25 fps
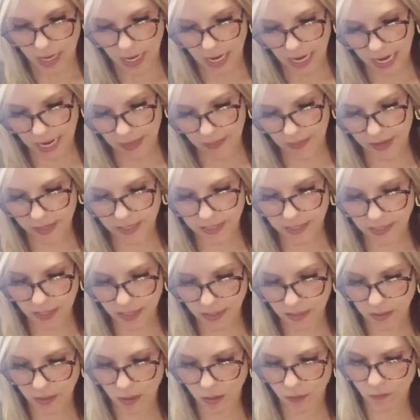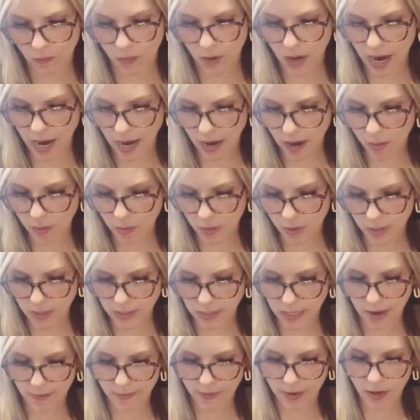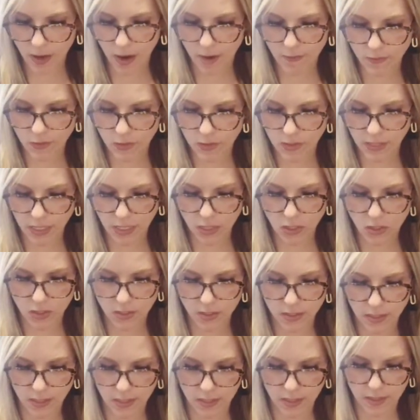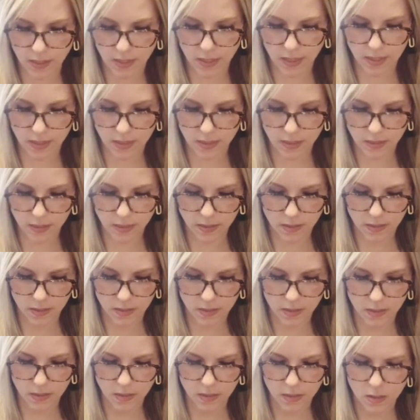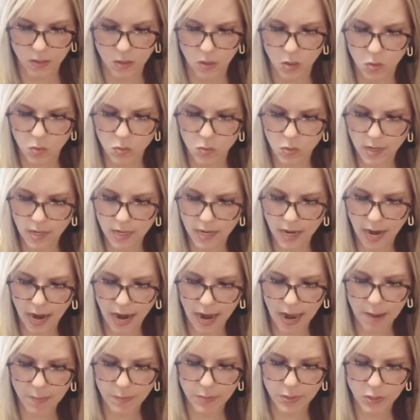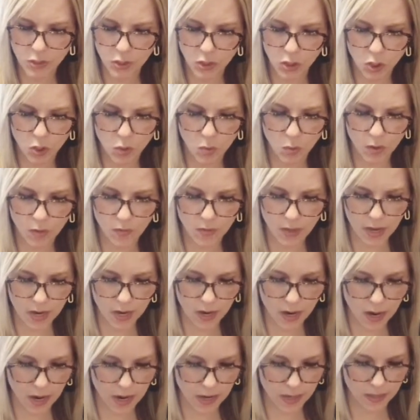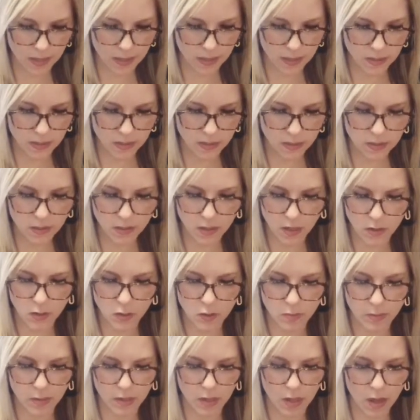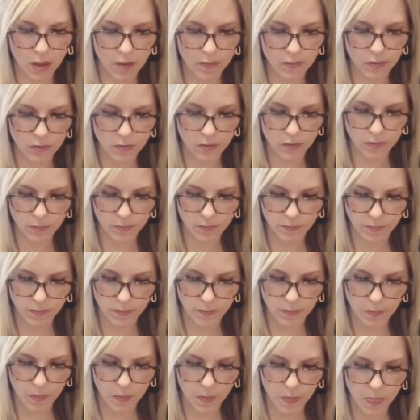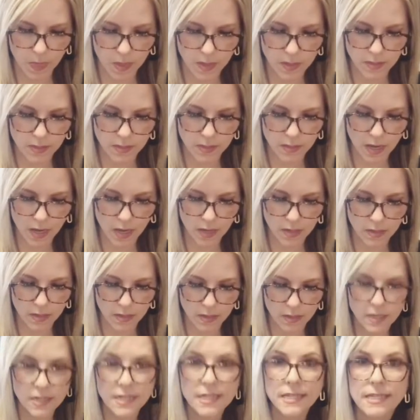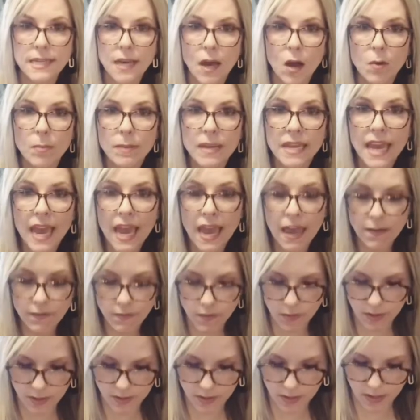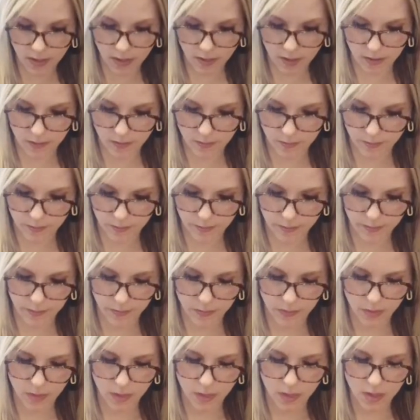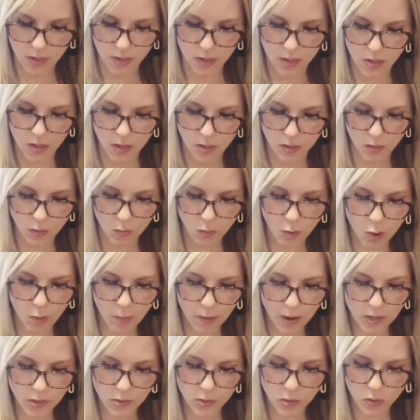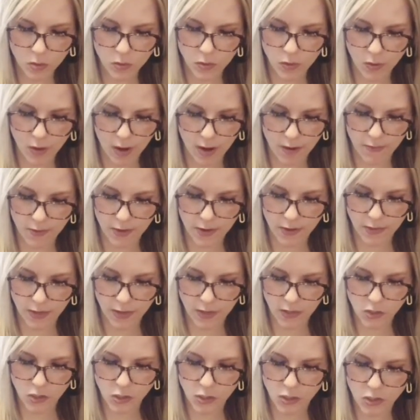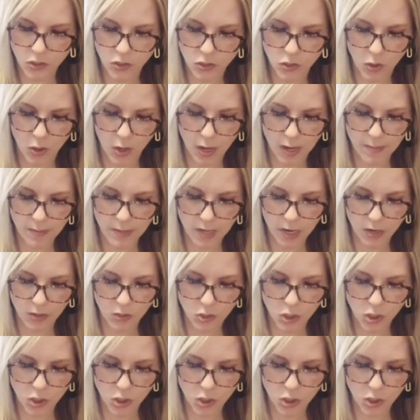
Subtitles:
and they sat there for hours having conversations like these. "What happened to you on that island?" Dr. Malavo said. "Tell me everything." The robot told her everything. She described how she